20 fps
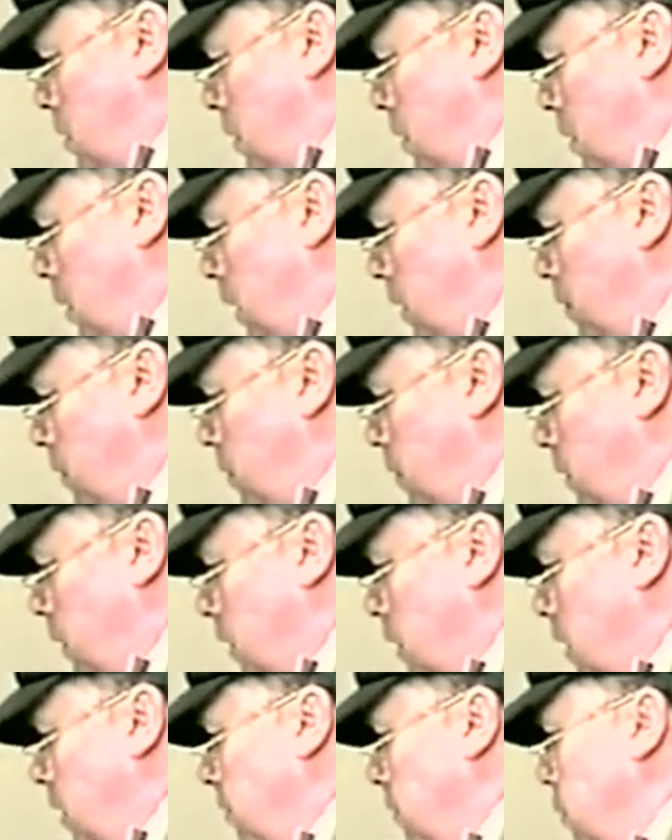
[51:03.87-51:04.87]
Alright, we want
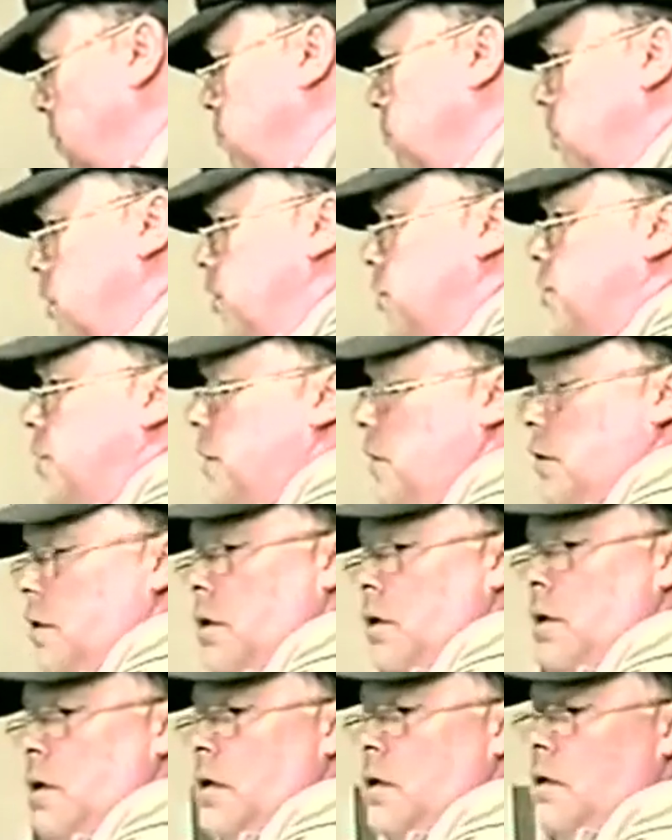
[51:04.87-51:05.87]
to cover the militia.
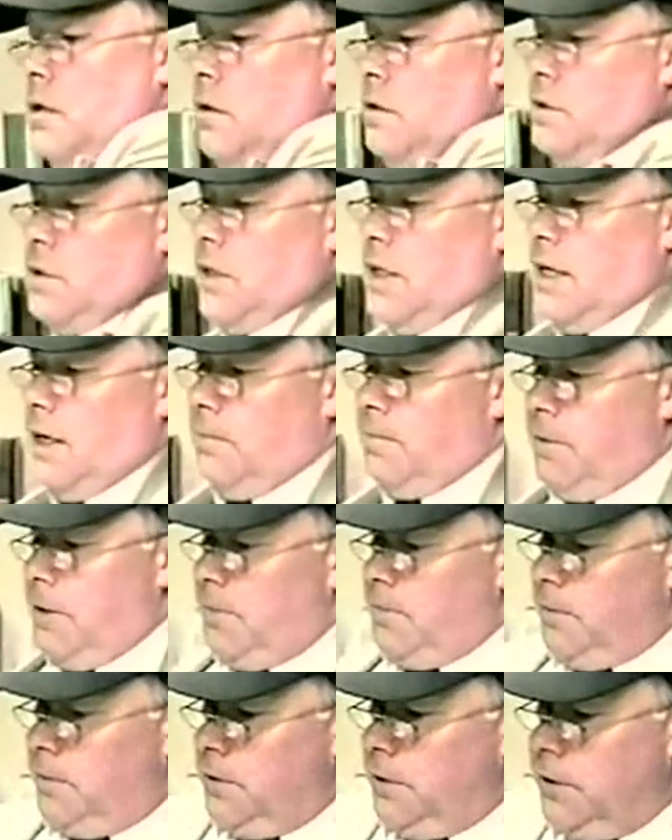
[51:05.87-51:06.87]
There's a lot of
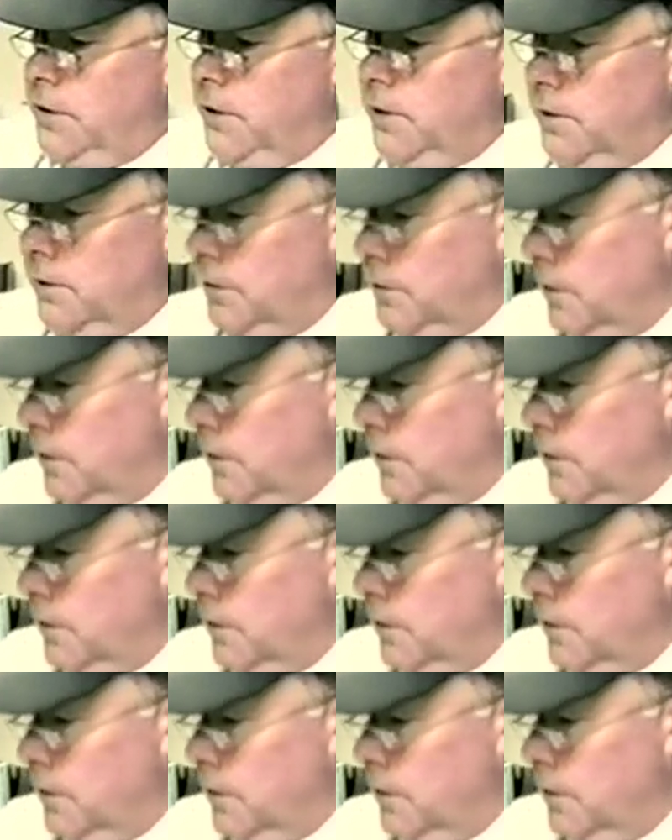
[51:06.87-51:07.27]
people you're hearing